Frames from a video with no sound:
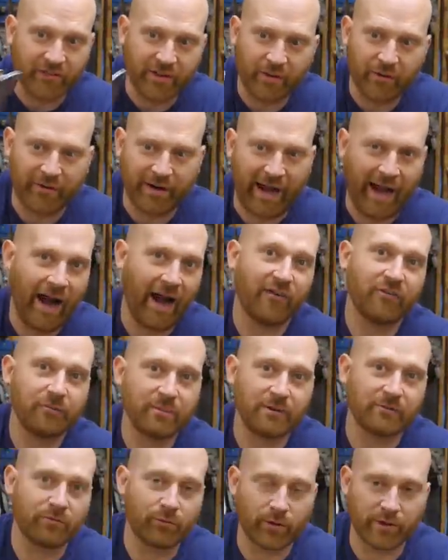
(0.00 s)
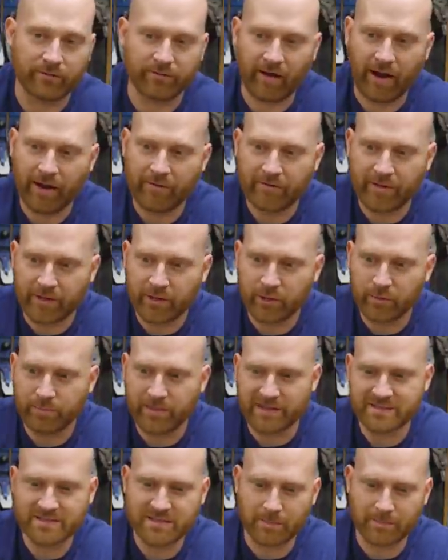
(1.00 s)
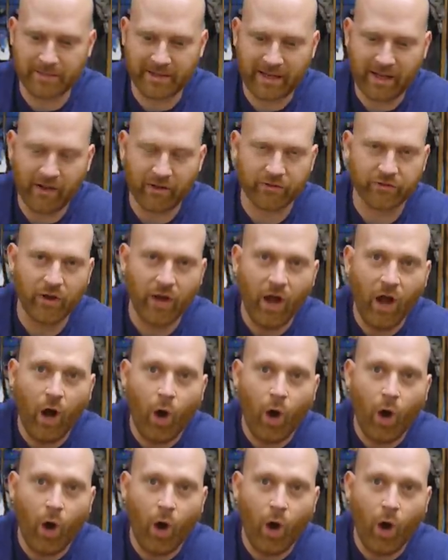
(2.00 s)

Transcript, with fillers: They don't have to be at 45, they could be at something else.